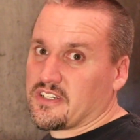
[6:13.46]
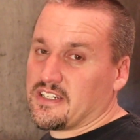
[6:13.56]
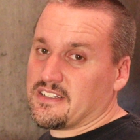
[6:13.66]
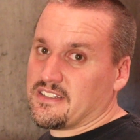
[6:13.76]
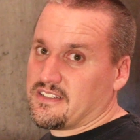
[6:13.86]

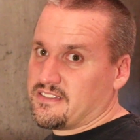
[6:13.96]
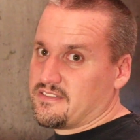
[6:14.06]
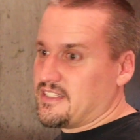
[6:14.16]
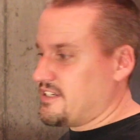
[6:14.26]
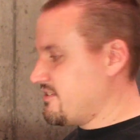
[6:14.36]

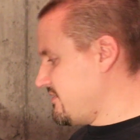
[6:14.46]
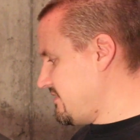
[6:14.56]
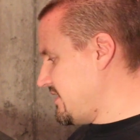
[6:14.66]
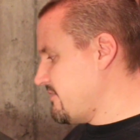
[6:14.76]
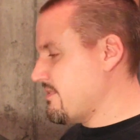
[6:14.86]
that are
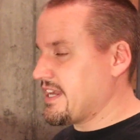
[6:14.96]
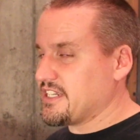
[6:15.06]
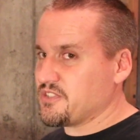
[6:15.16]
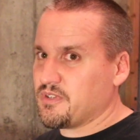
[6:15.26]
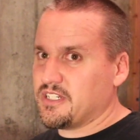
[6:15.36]
in the
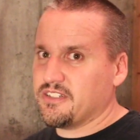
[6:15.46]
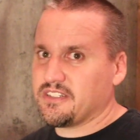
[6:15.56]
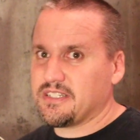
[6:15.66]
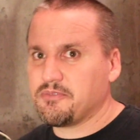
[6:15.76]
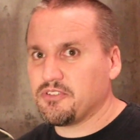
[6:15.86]
rack as well
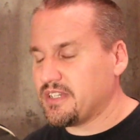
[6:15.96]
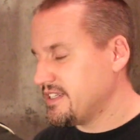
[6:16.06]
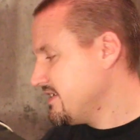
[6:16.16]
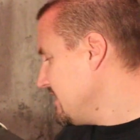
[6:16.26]
hooked up to it.